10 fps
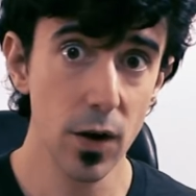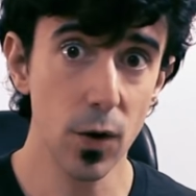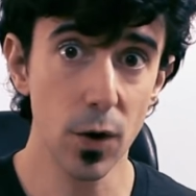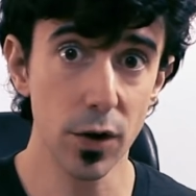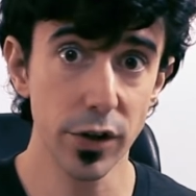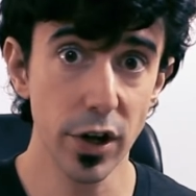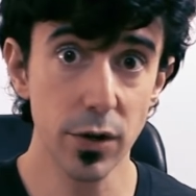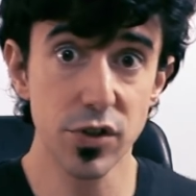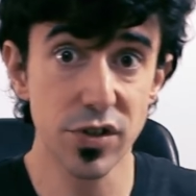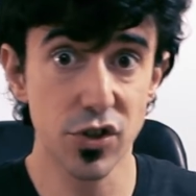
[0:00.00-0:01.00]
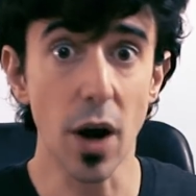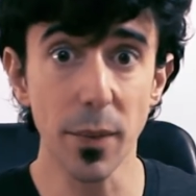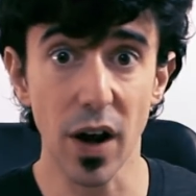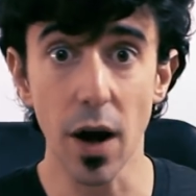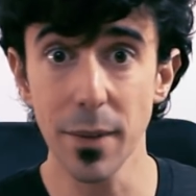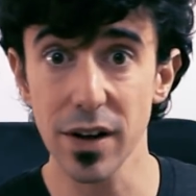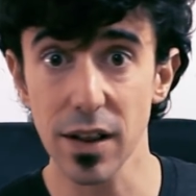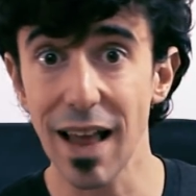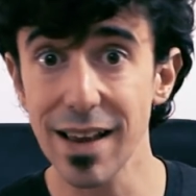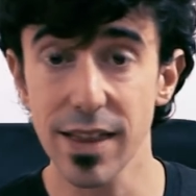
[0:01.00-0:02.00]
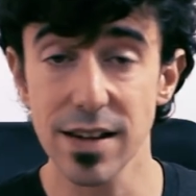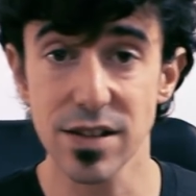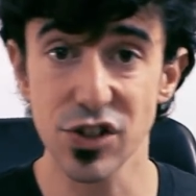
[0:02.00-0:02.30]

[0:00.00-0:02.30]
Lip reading: Or just drop a comment and like this